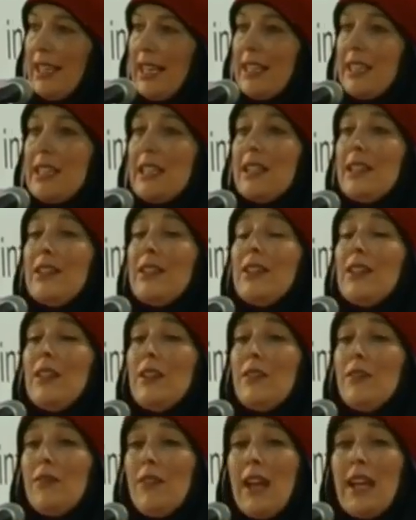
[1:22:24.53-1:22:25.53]
get to
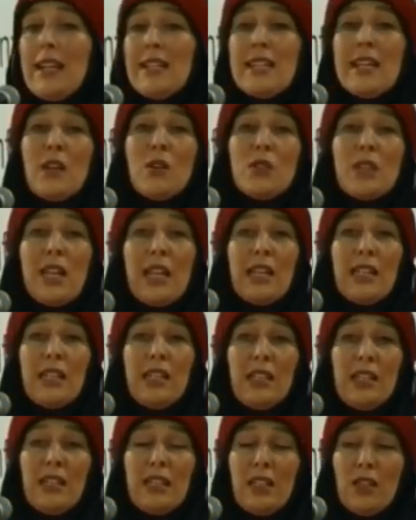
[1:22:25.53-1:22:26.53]
find out
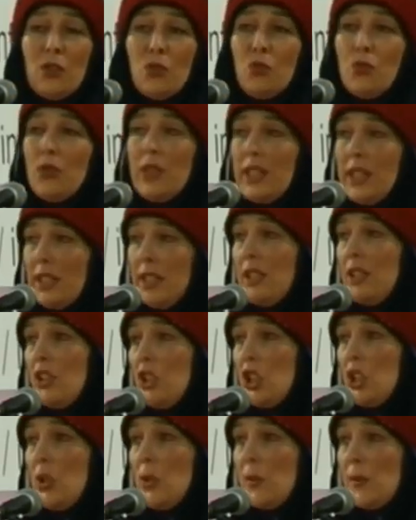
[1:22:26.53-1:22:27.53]
any
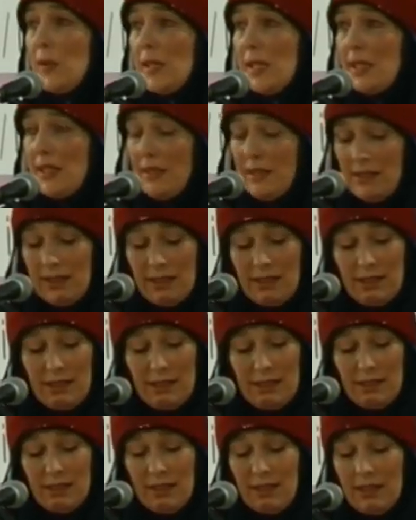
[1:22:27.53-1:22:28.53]
real news
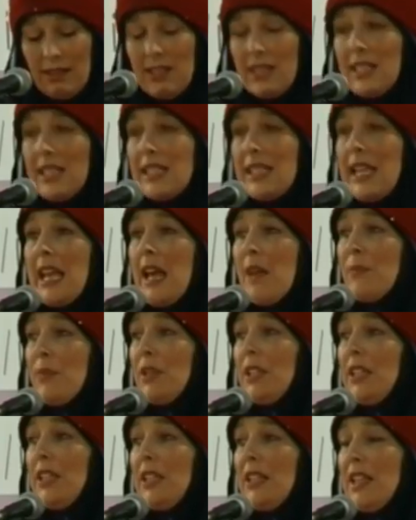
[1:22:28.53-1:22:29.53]
that is
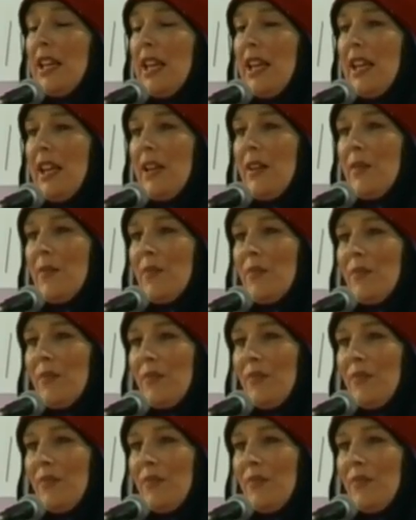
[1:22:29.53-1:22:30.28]
happening there.